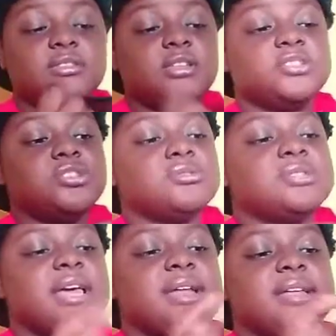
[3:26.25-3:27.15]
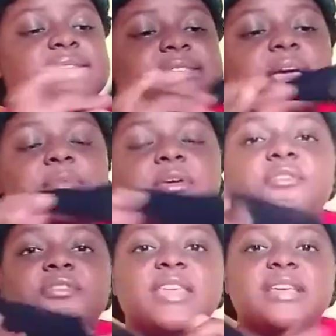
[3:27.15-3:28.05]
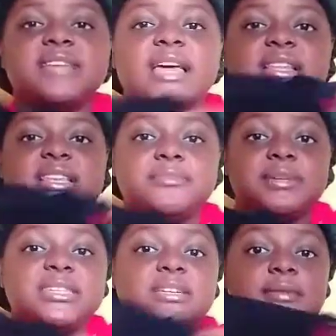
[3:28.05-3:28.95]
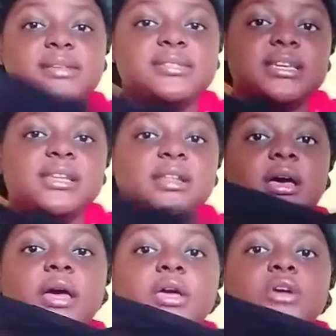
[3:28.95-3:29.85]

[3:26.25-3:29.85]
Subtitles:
Not to use any type of things like these materials either